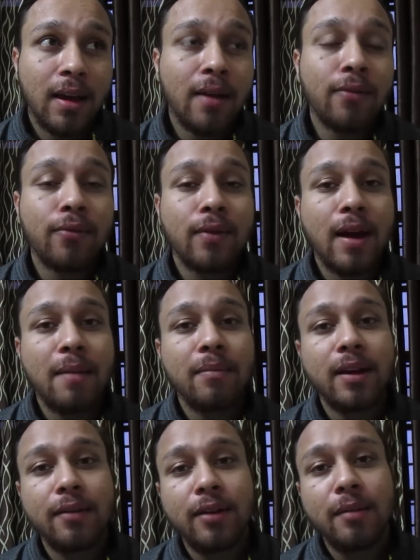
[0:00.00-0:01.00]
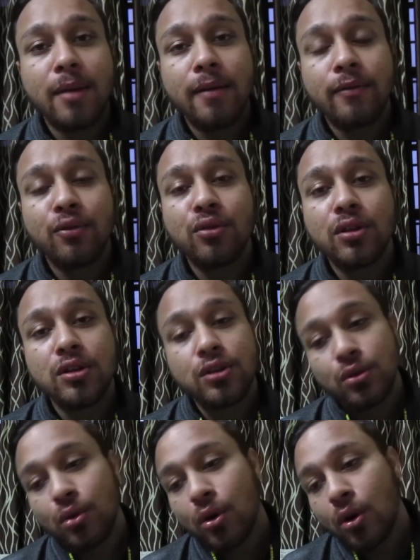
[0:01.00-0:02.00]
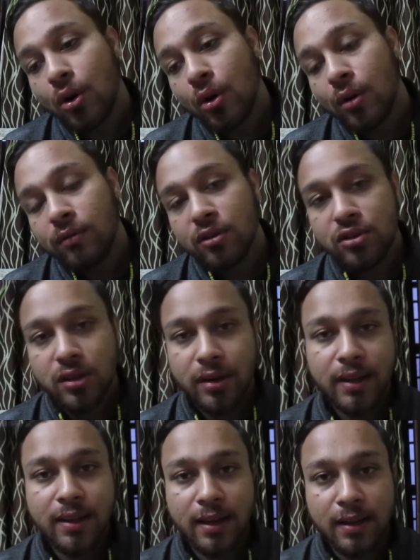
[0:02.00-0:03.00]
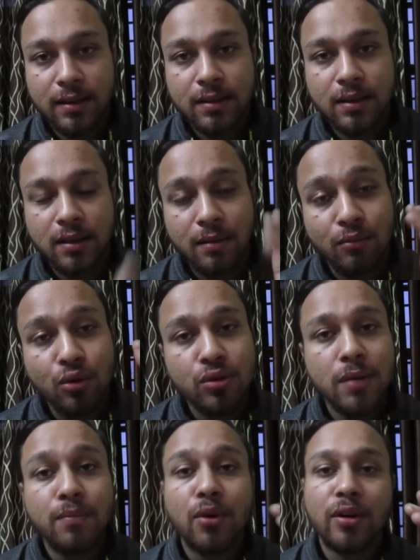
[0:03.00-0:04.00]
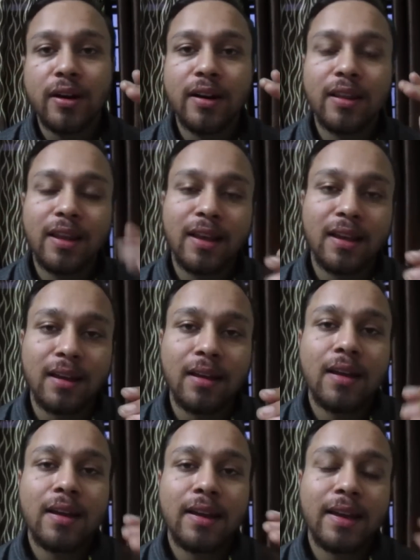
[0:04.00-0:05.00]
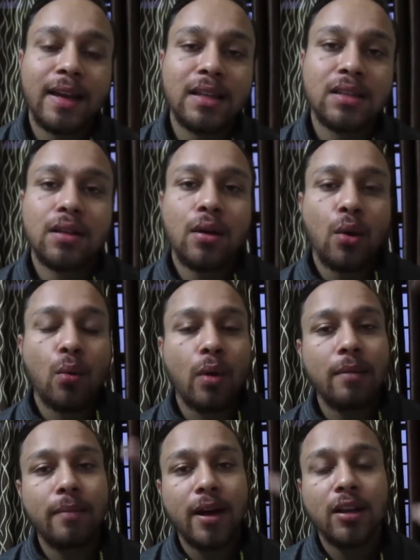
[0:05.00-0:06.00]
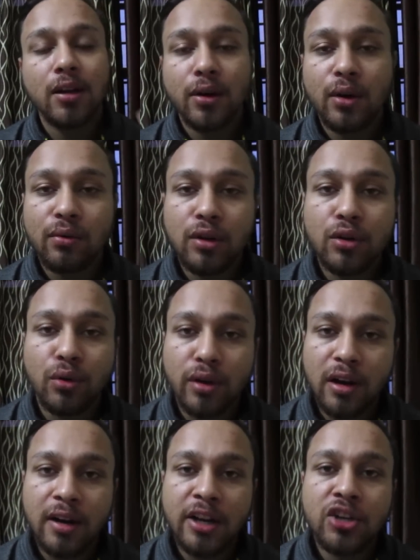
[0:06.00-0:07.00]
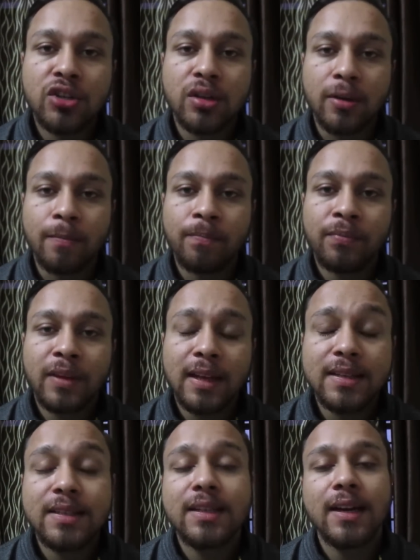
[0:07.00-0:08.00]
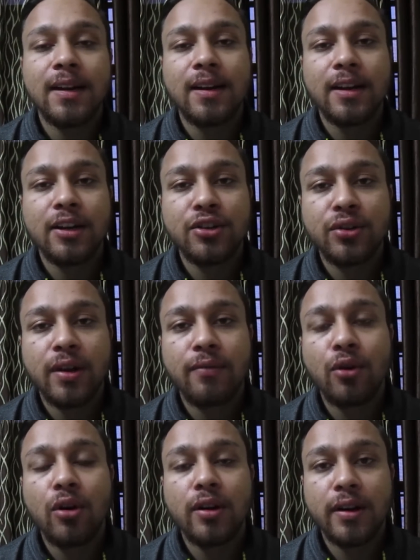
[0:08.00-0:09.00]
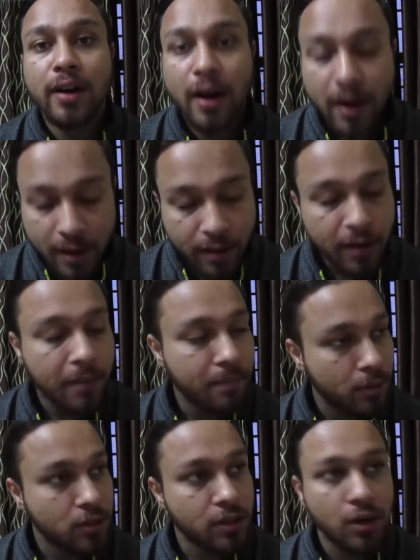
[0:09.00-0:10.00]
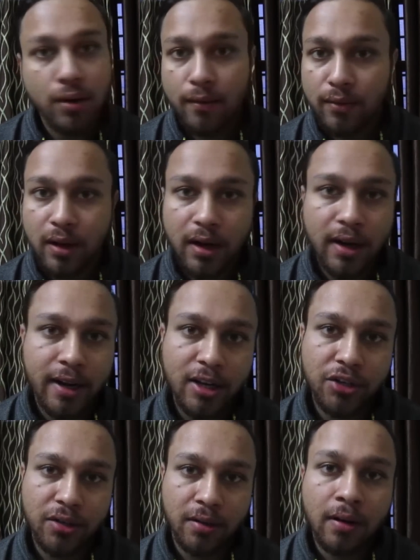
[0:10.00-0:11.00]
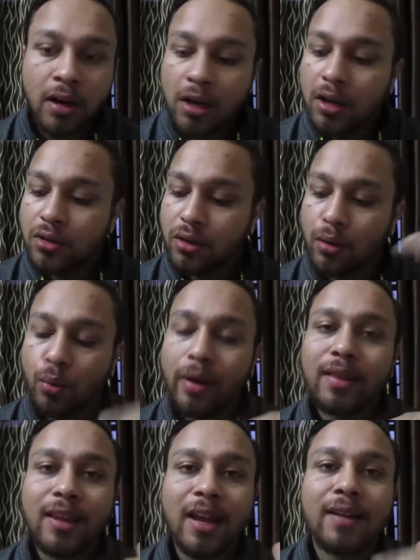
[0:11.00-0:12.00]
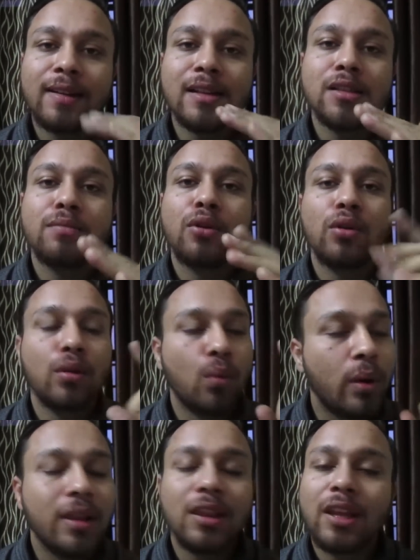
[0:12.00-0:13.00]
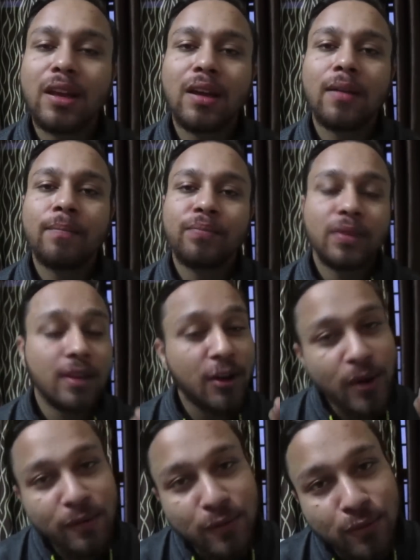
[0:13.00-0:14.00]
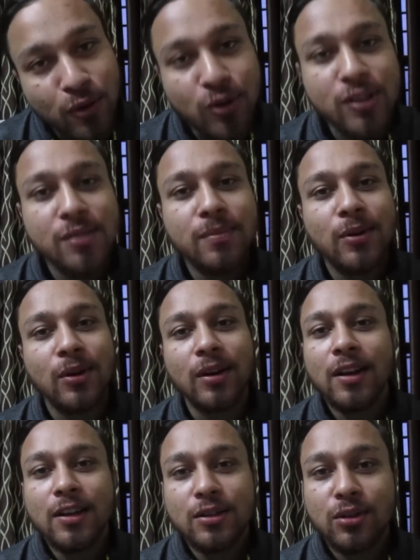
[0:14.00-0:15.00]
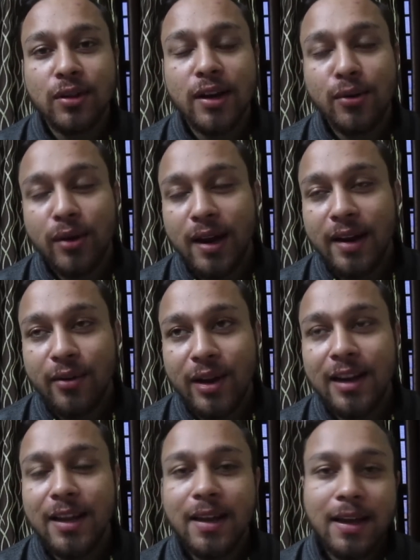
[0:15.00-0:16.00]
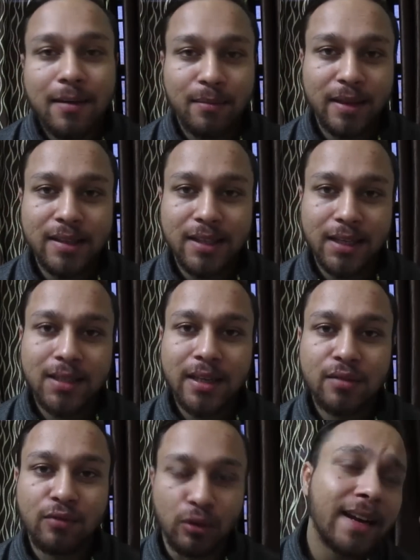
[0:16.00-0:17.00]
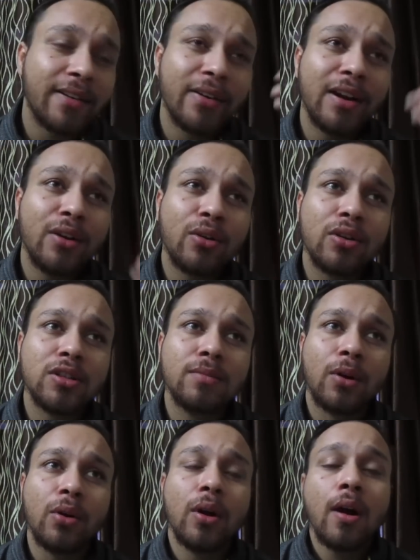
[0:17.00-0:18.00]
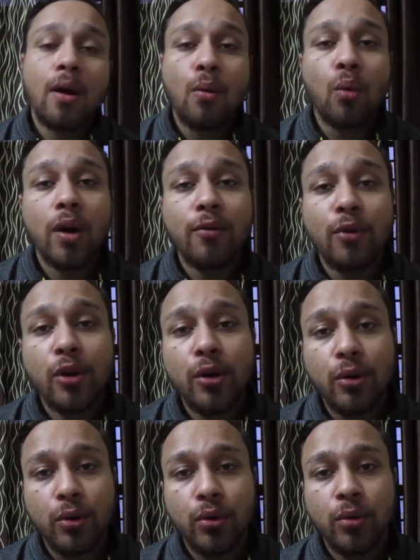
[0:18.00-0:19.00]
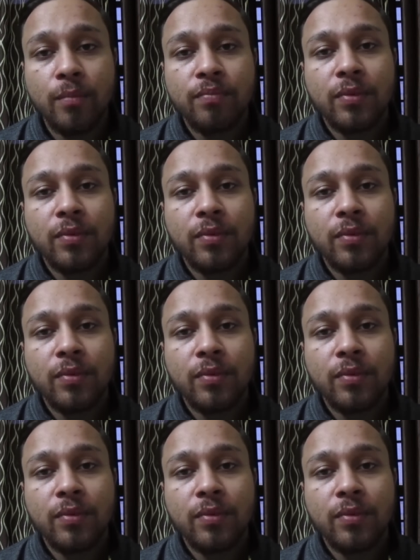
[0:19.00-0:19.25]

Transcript: if i'm giving my focus to all of those three things the most important thing gets 1 by 3rd of the total attention Instead, it should have gotten 100% of the attention. So, the one thing tells about the one thing that you have to focus upon so that you can really be successful. It really talks about what would you do